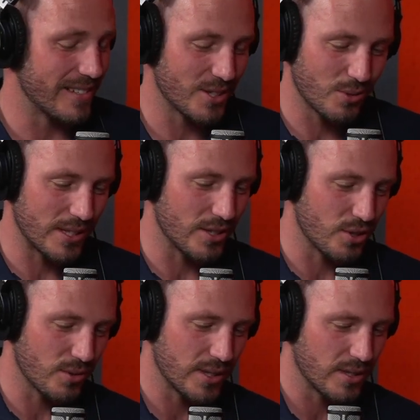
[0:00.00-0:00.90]
it's always a
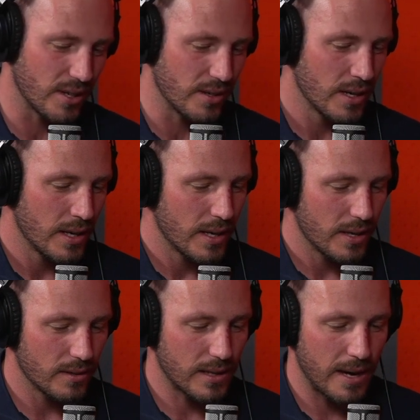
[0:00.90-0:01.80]
choice. So
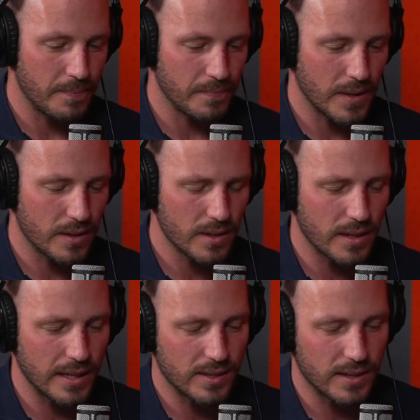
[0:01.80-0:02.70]
look, I think the
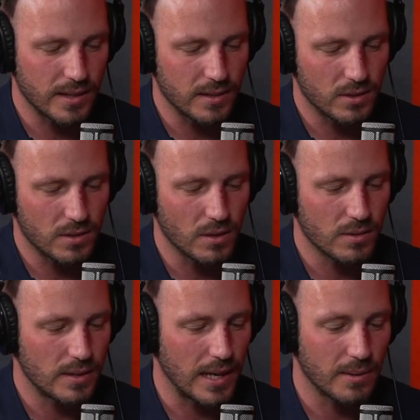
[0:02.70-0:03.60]
next thing is like, don't
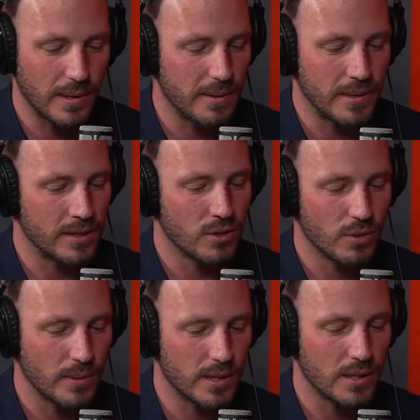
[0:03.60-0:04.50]
celebrate being
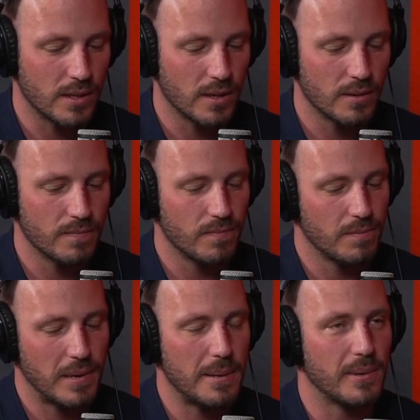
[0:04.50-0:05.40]
too busy. You know,
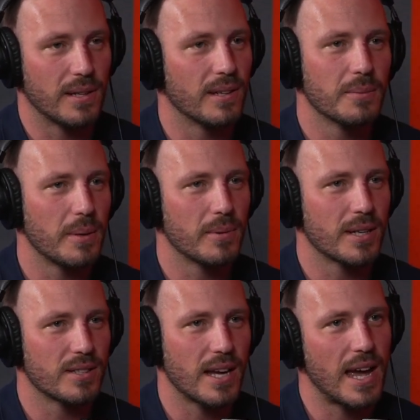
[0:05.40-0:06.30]
people are going
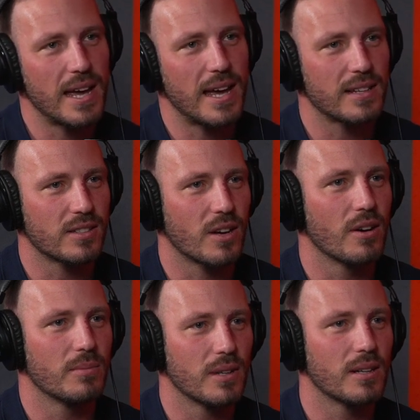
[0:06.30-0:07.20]
to say, hey, how's it
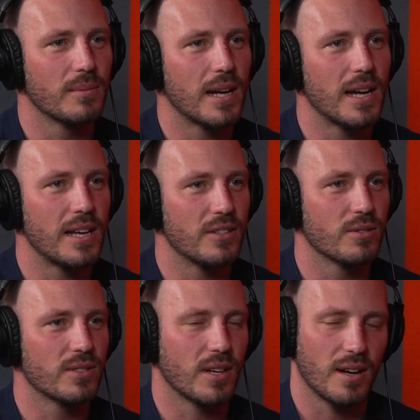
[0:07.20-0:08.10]
going, blah, blah, blah, and you're
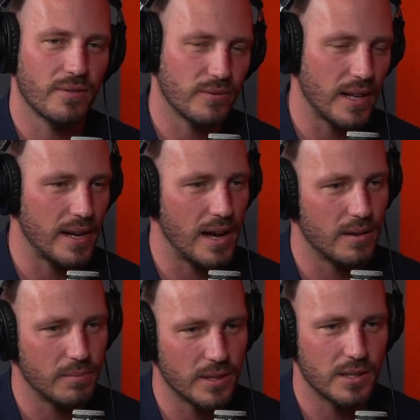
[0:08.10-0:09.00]
always flat
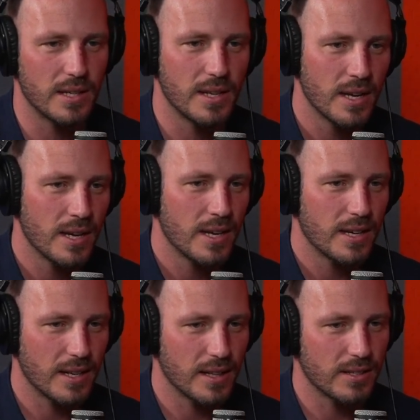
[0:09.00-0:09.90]
out busy.
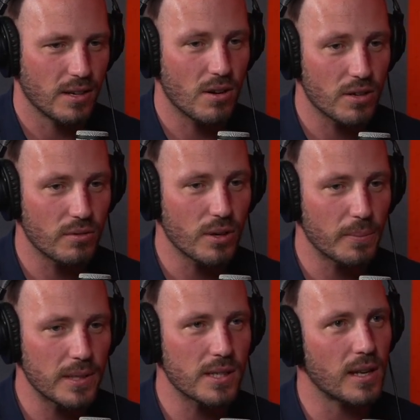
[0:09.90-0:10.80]
You know, and they say, oh, you're real
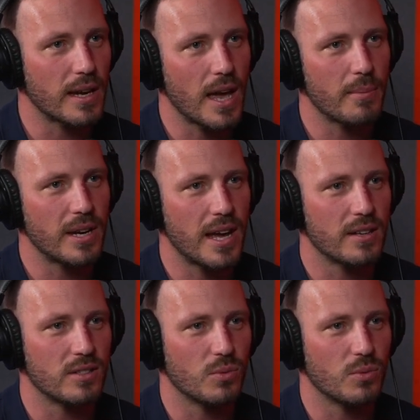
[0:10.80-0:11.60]
busy, like how many hours you're